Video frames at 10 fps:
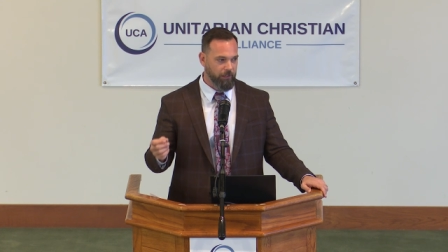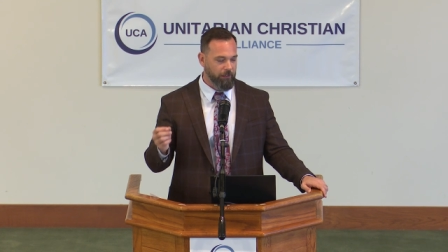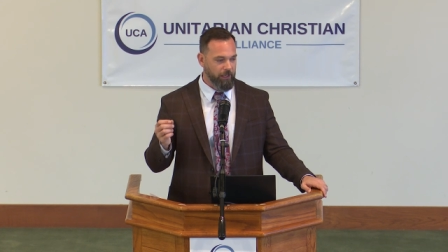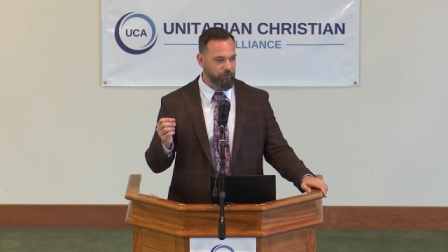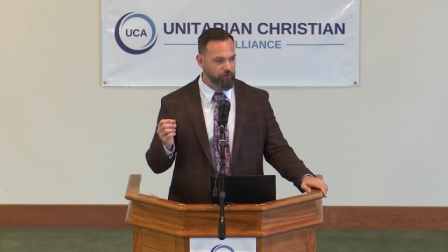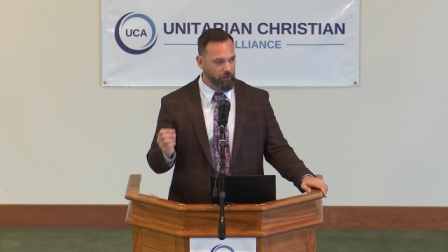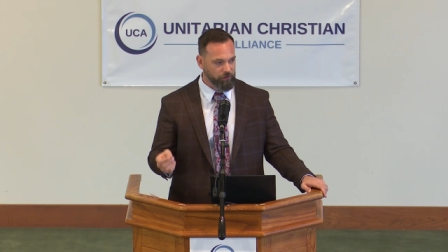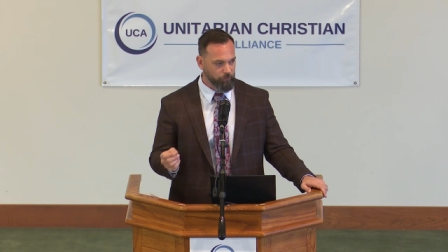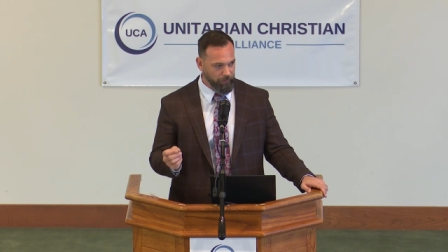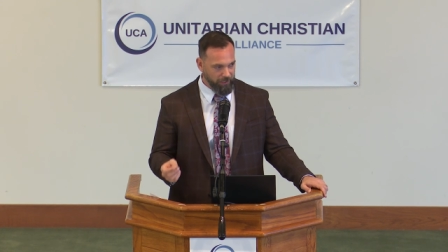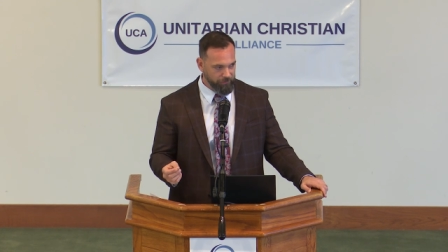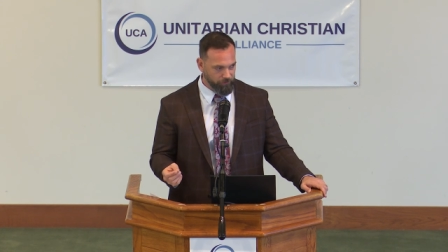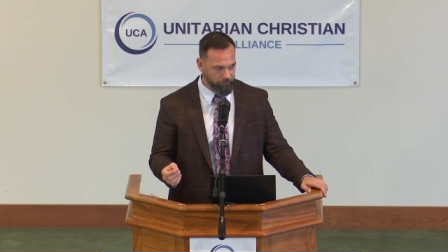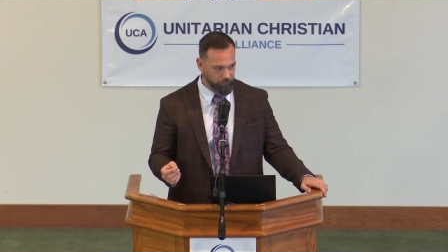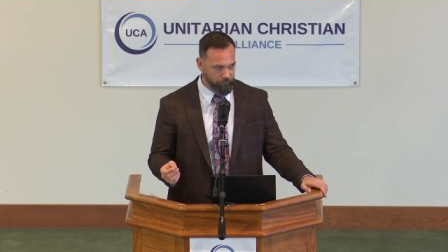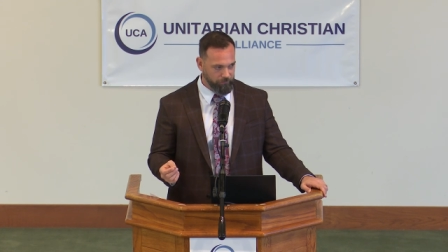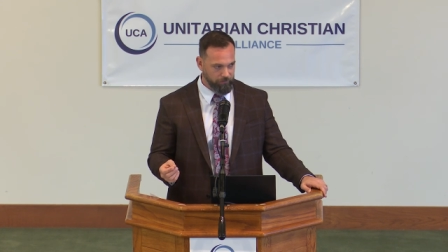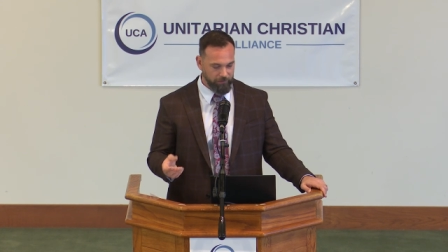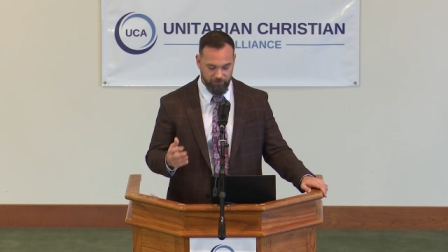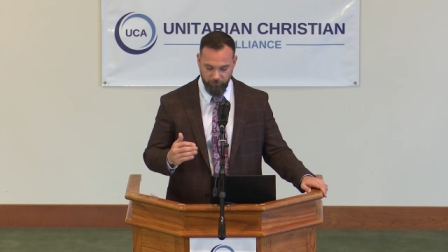Now, it's also
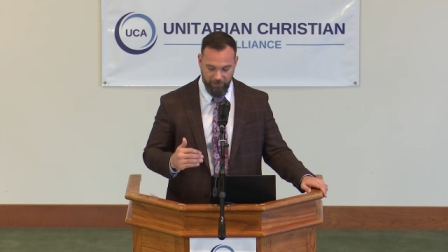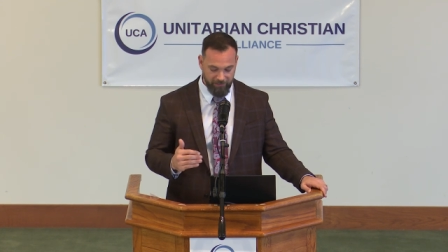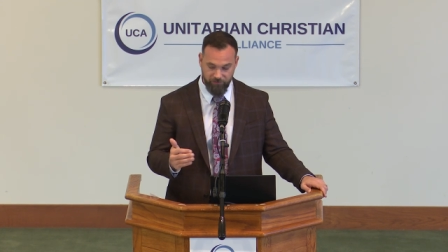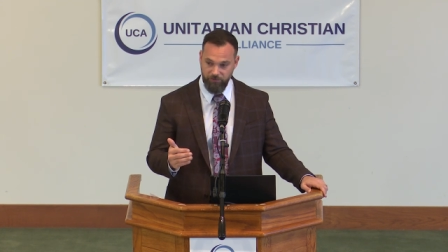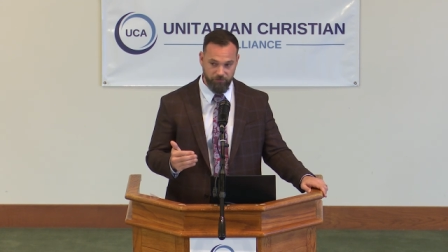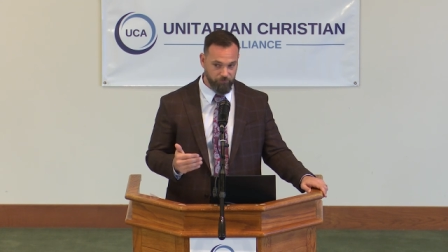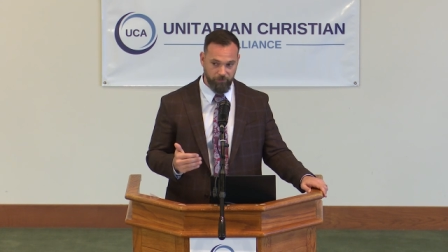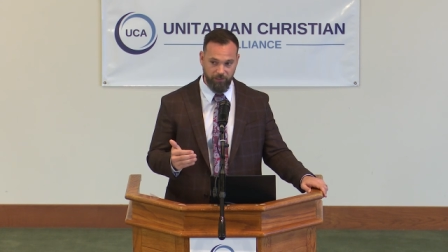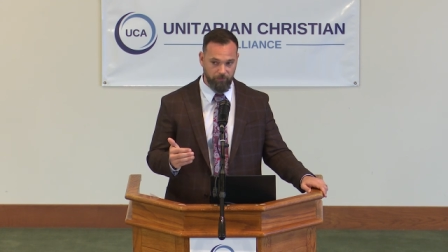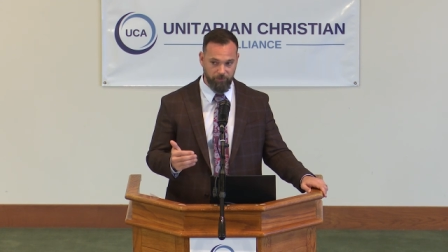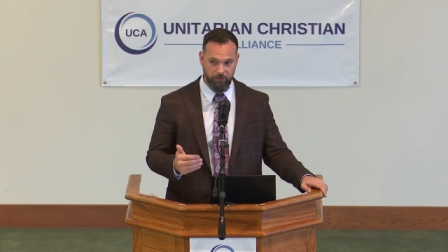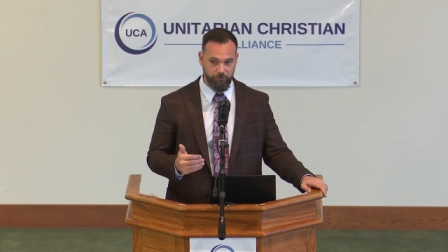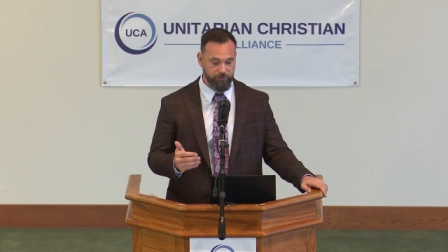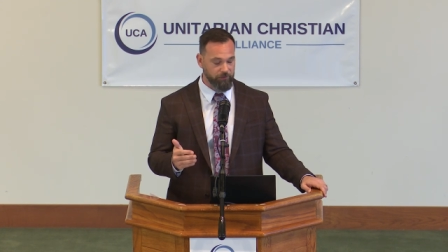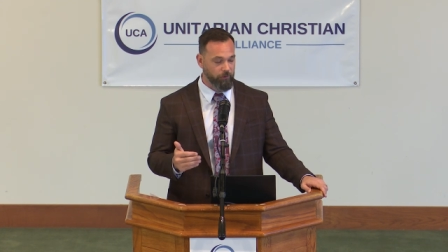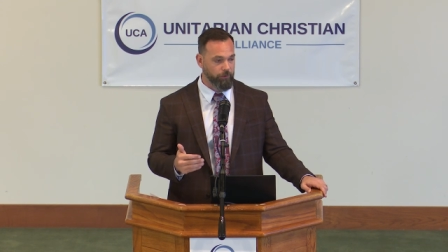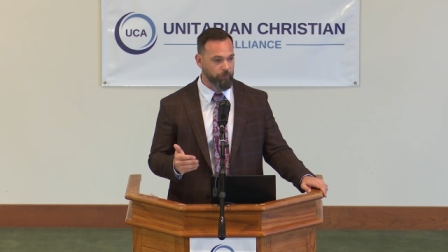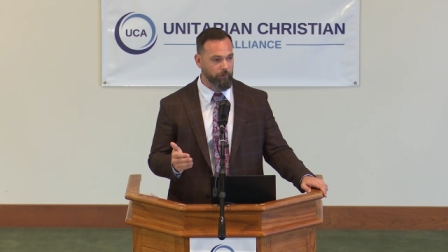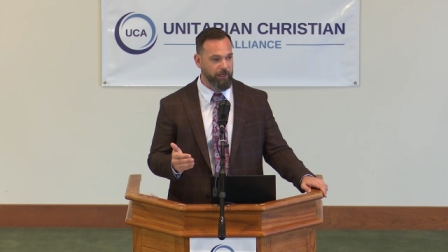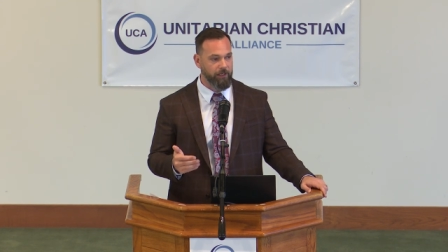possible, and this passage is really ambiguous, could go
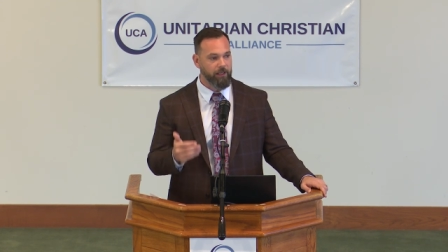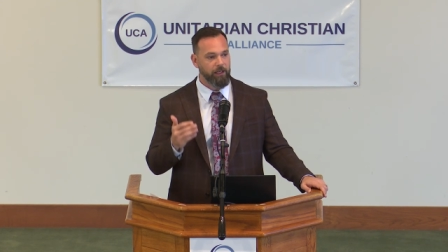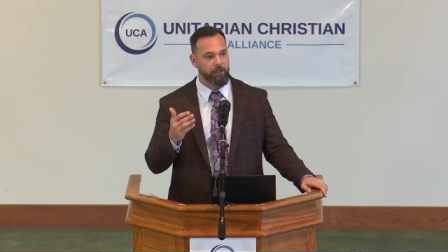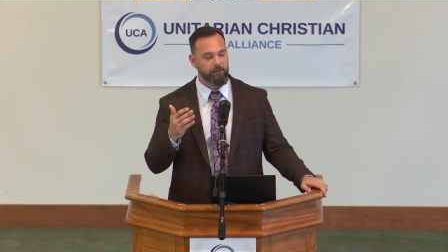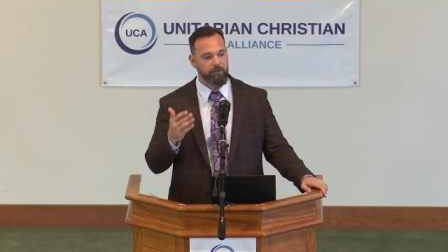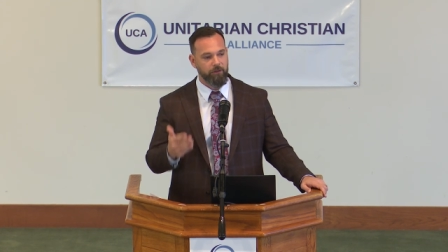either way, that they